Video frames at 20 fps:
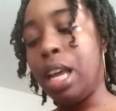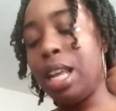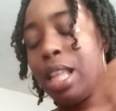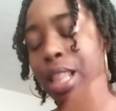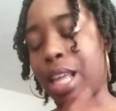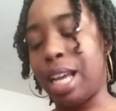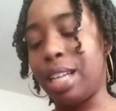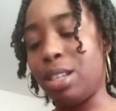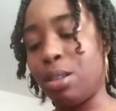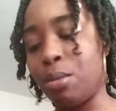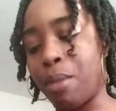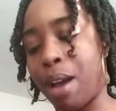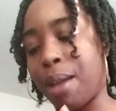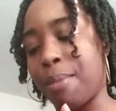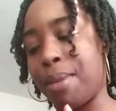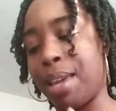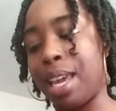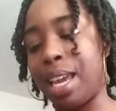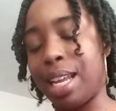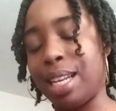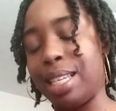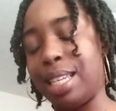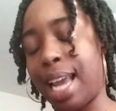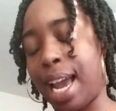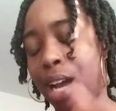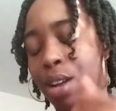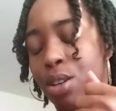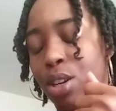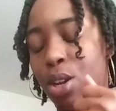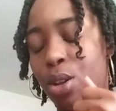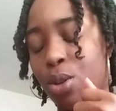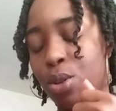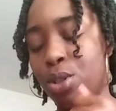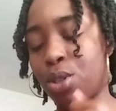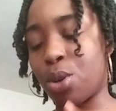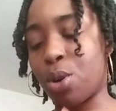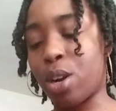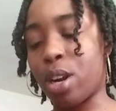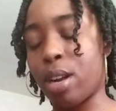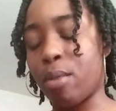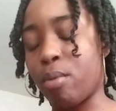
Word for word: that you might be getting downloads or